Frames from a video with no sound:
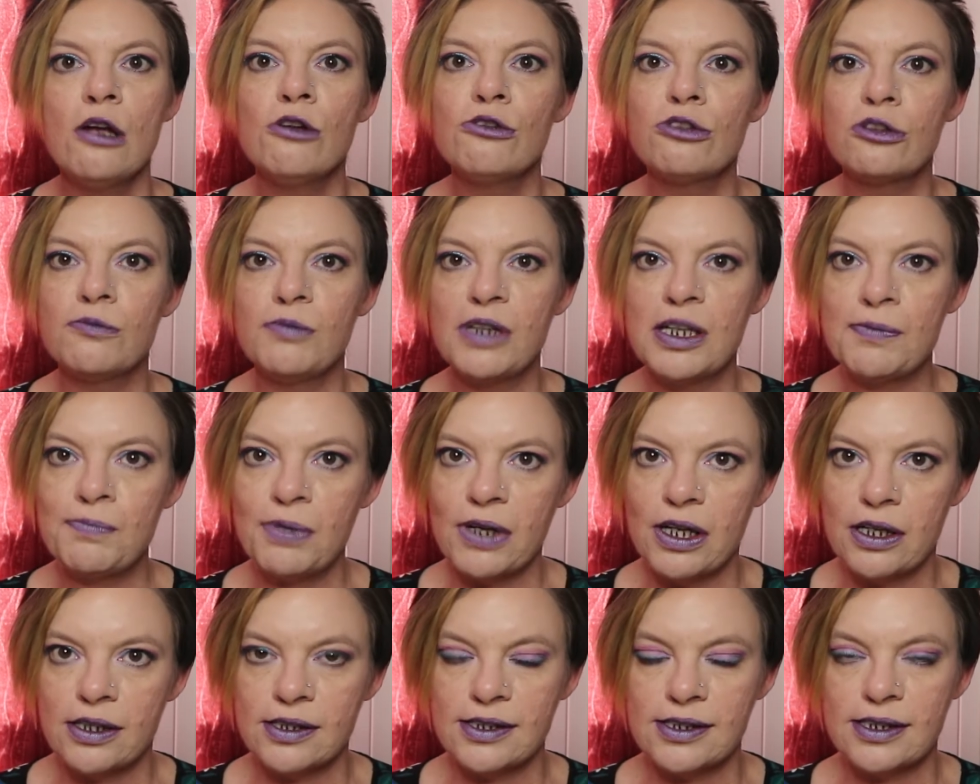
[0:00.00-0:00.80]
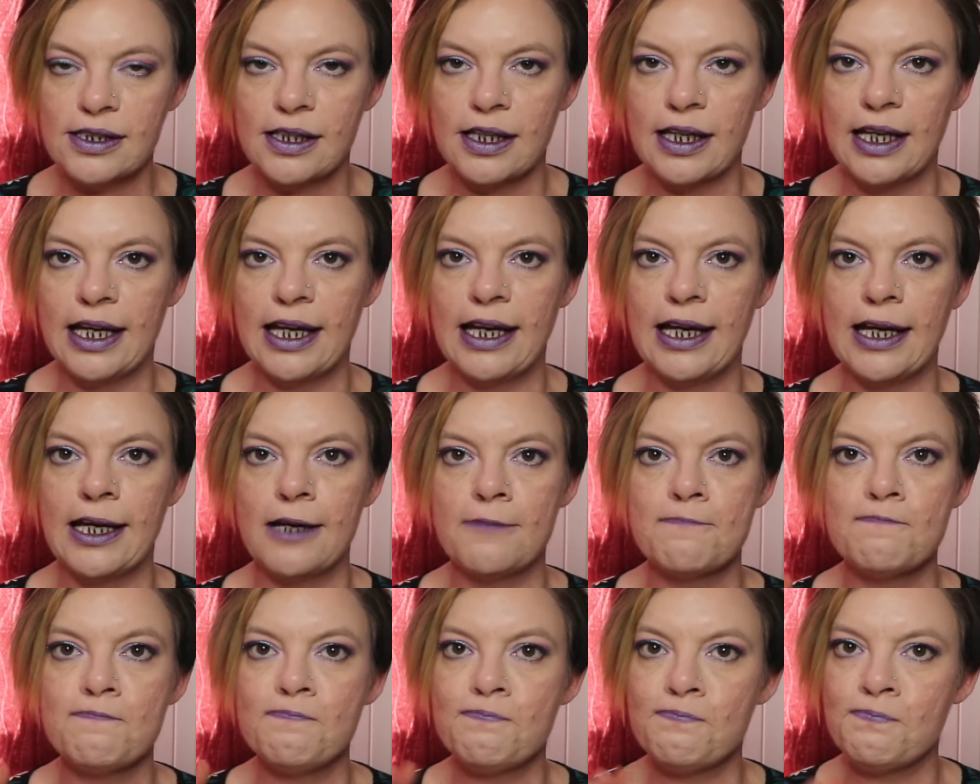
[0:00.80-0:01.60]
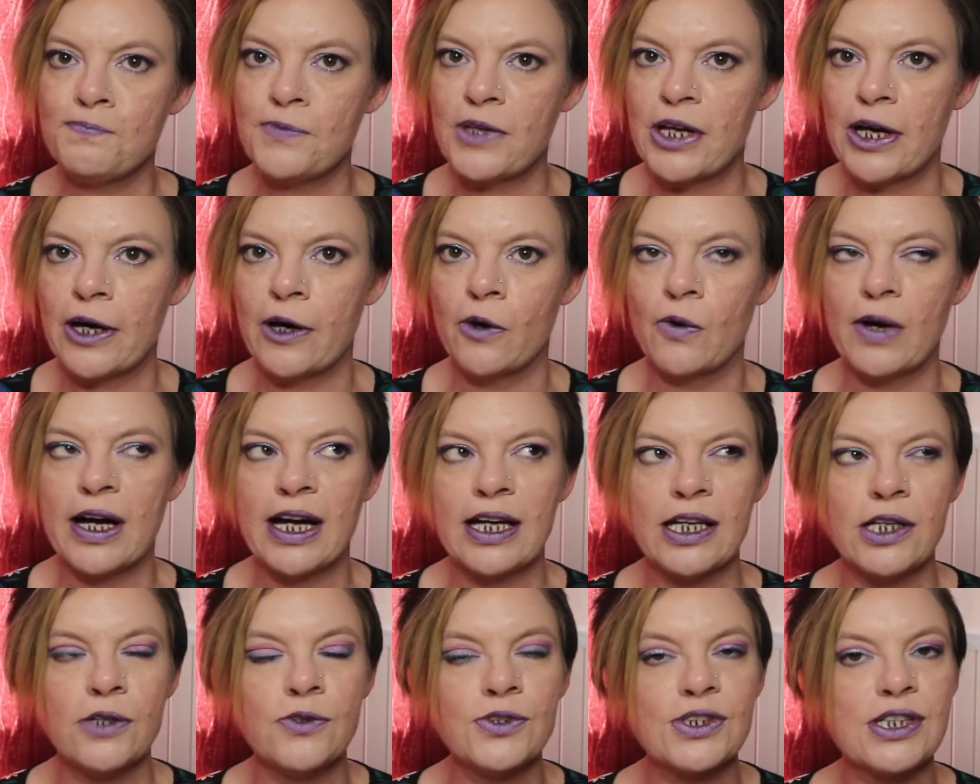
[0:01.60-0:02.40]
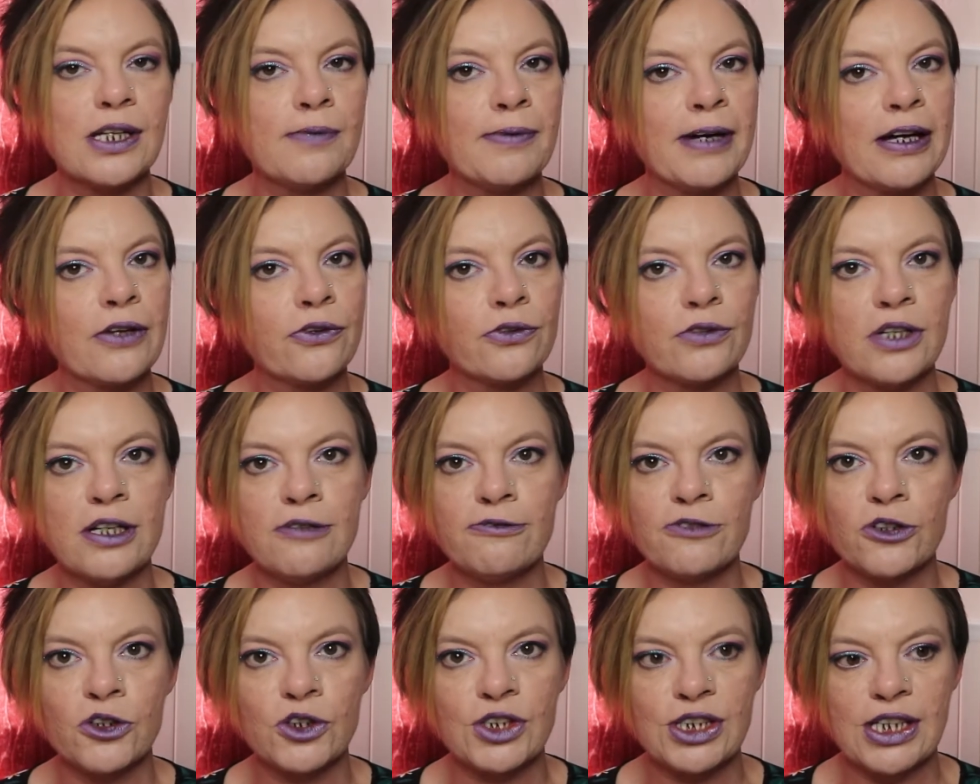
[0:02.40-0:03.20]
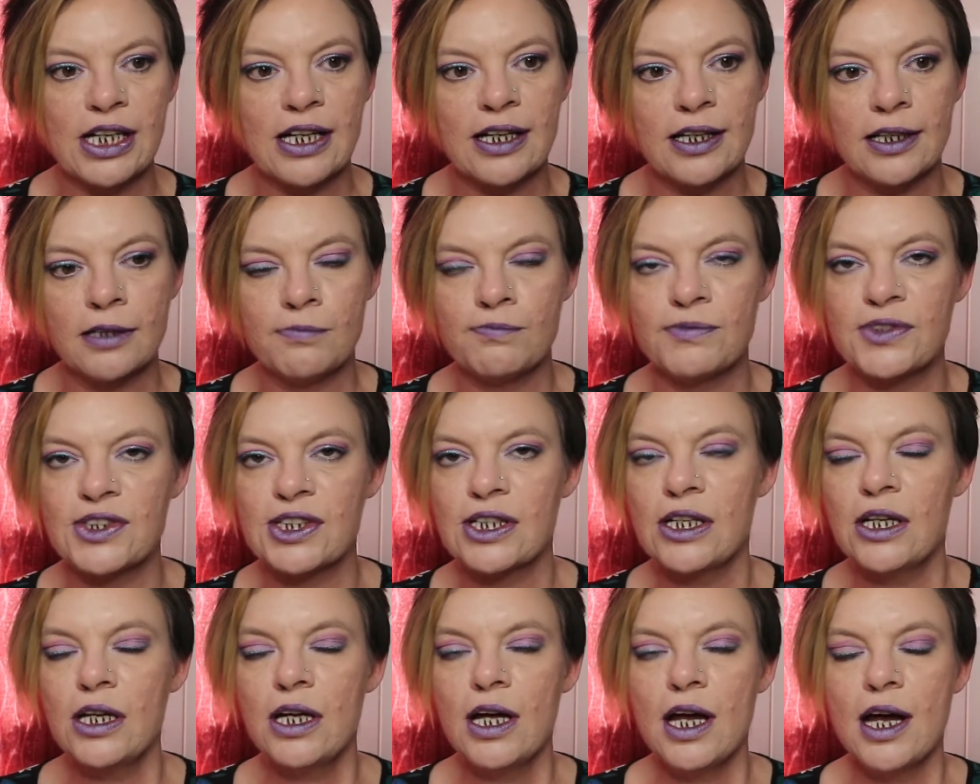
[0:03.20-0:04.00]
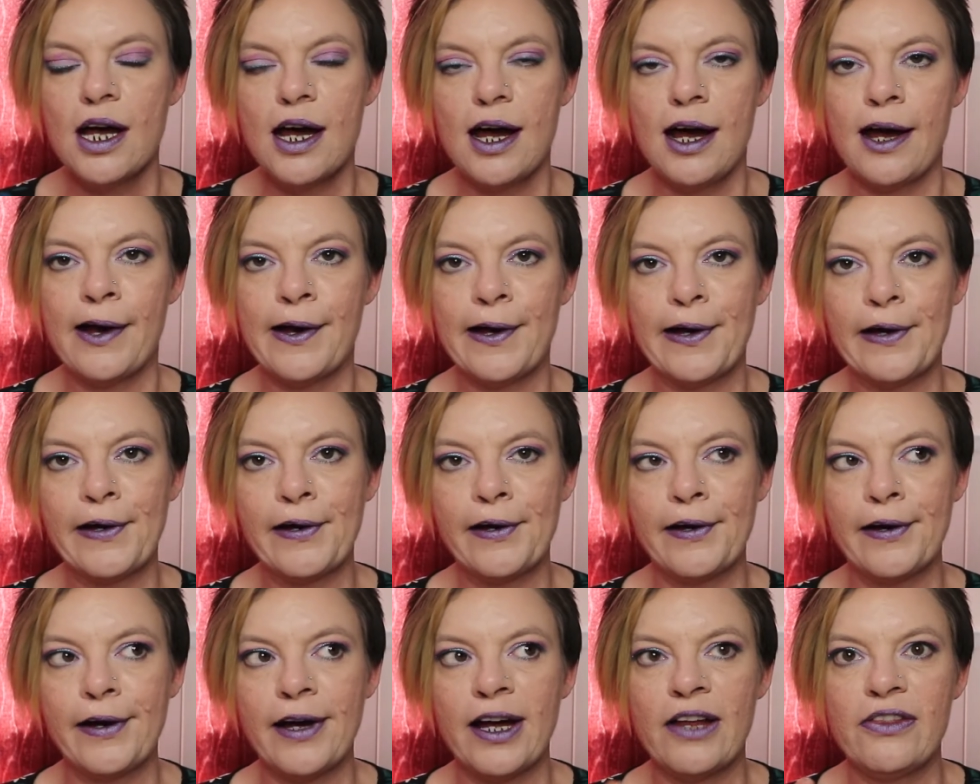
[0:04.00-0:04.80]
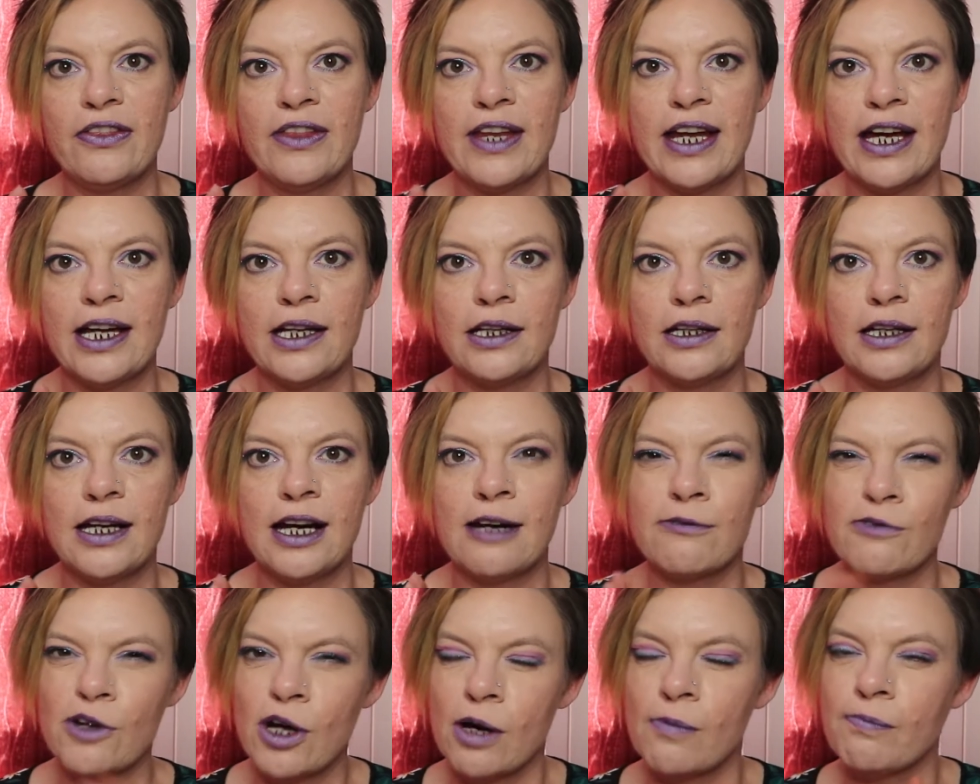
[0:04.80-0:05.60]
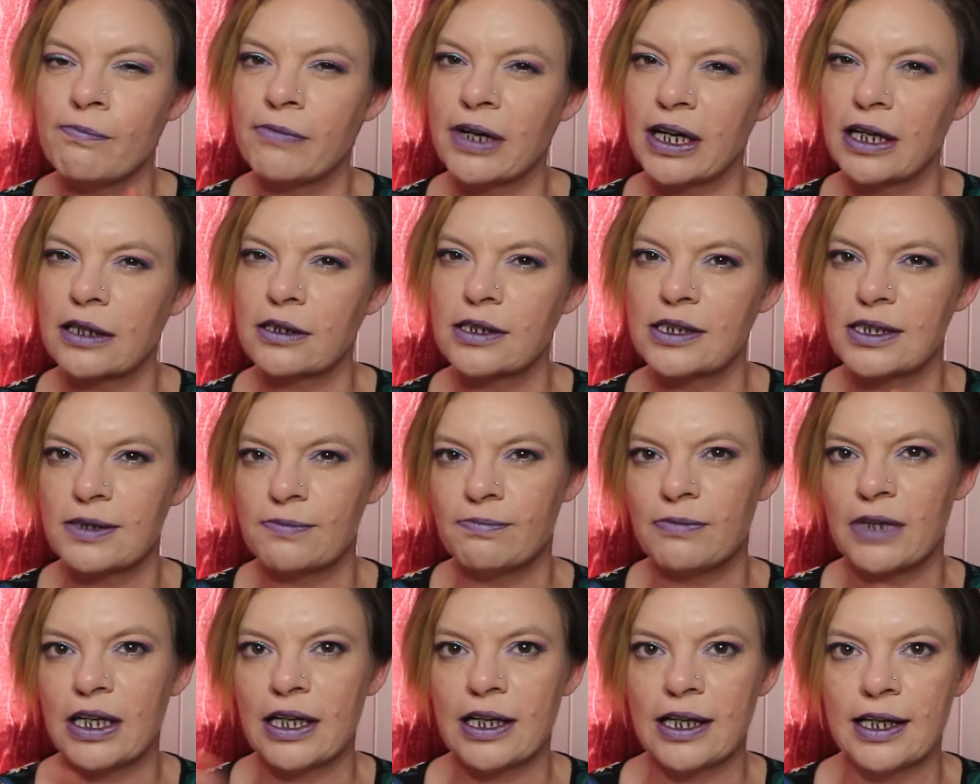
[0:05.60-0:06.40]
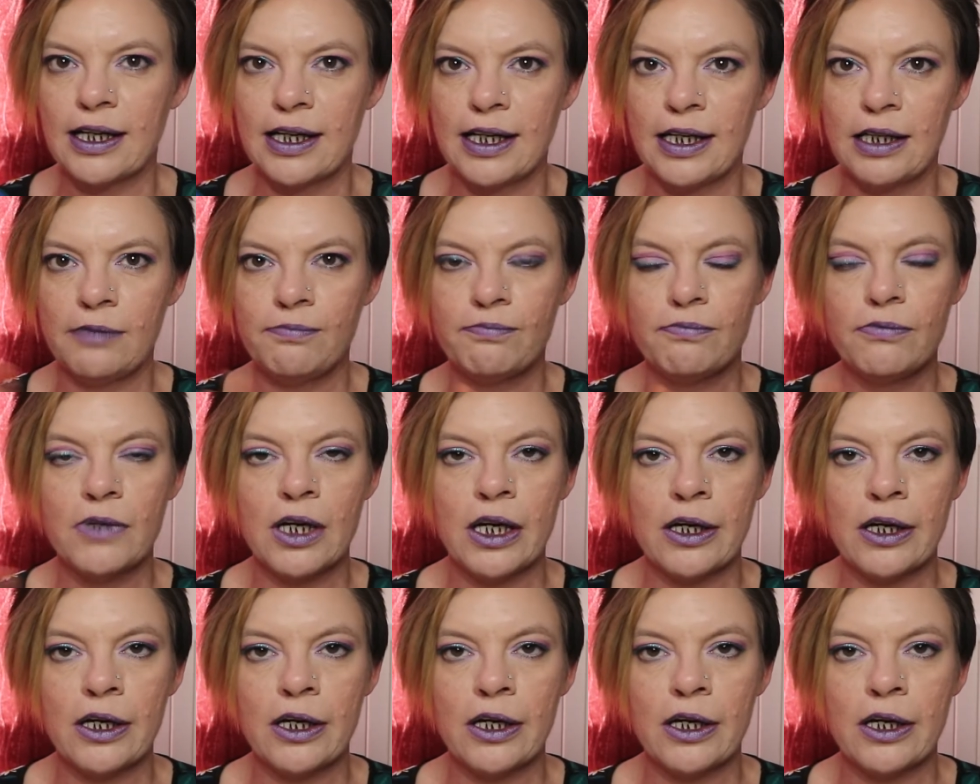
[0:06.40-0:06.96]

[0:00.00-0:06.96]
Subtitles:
for me personally, no, I used it about 3 or 4 times, and then I've gone back to my